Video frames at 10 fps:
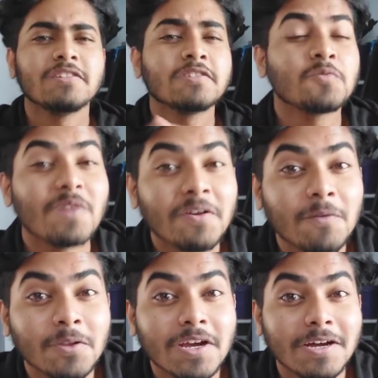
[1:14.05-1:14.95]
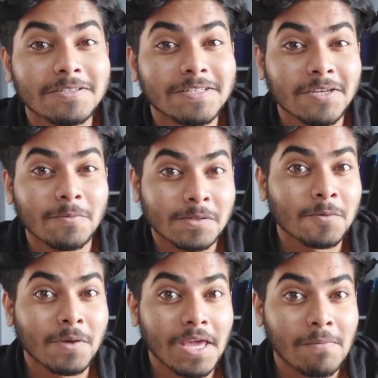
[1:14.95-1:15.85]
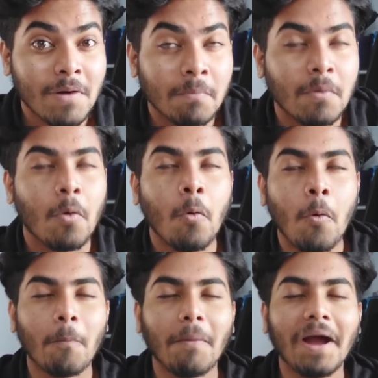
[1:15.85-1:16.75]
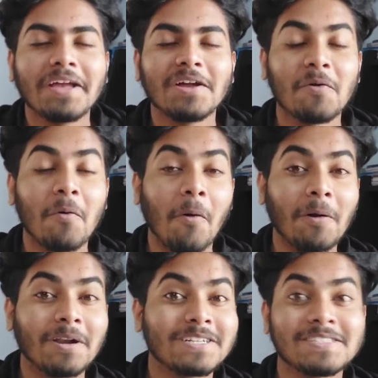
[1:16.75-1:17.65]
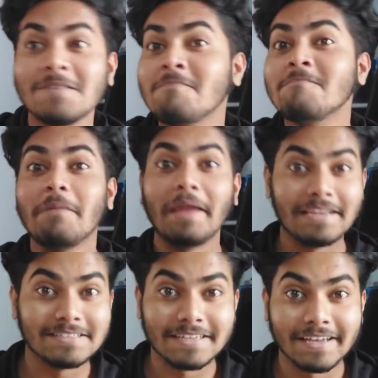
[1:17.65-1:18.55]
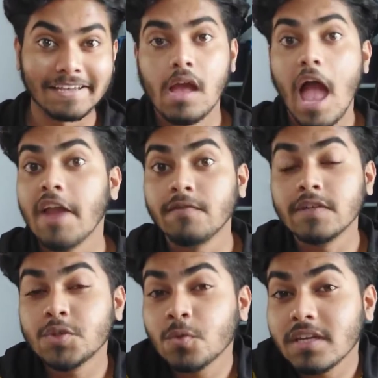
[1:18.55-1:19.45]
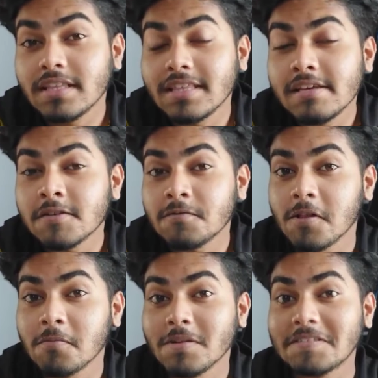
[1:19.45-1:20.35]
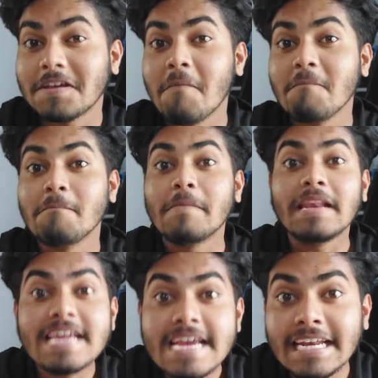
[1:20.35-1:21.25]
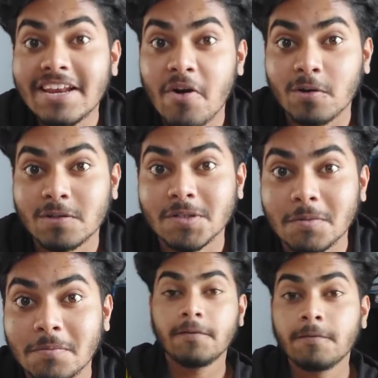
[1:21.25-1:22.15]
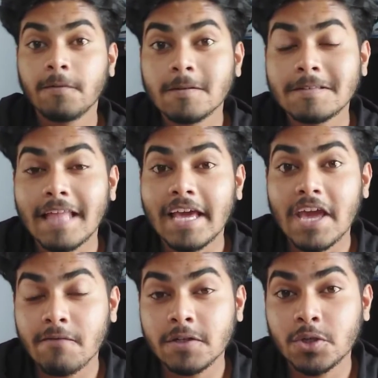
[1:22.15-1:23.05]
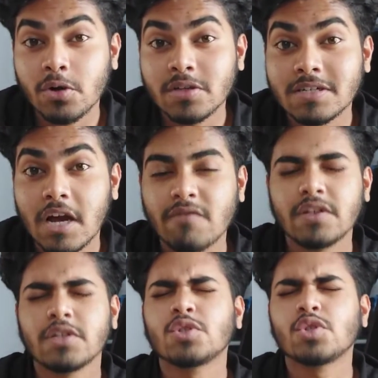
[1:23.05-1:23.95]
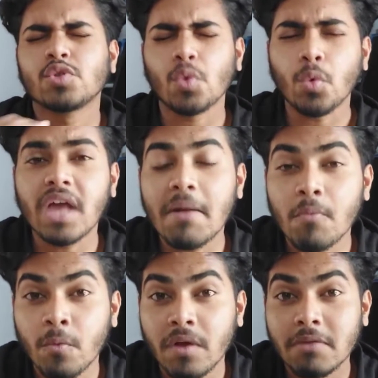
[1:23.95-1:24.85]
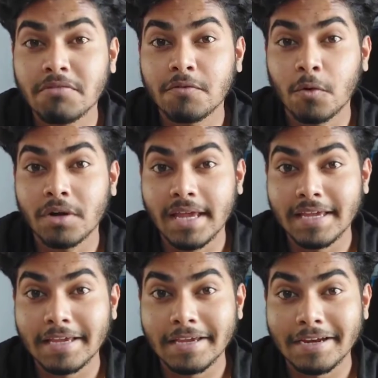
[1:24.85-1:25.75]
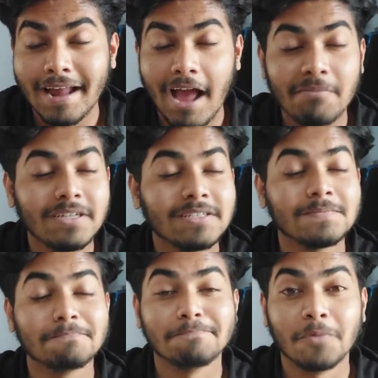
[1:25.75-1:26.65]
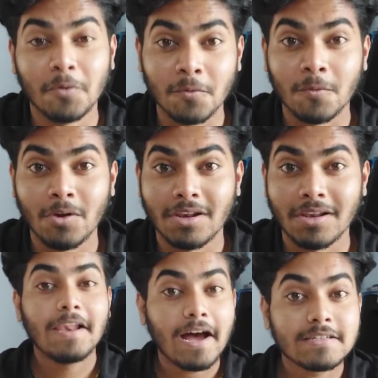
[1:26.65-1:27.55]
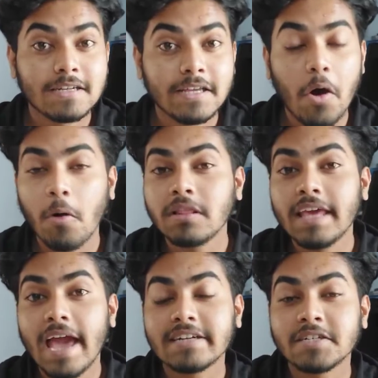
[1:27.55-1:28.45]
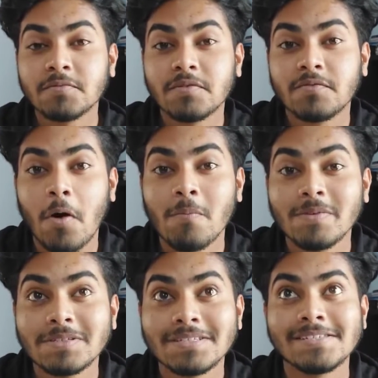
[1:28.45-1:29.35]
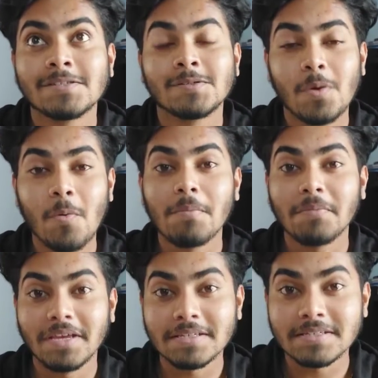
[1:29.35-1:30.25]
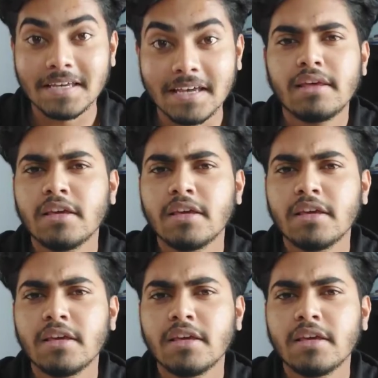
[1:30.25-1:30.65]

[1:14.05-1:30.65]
Just wait for the gun sequence to came up. Oh my god, it's amazing. And visually, this film is completely awesome. It feels like every shot is crafted so damn well before taking it. I mean, beautiful. Lastly, all the actors' performance is so amazing.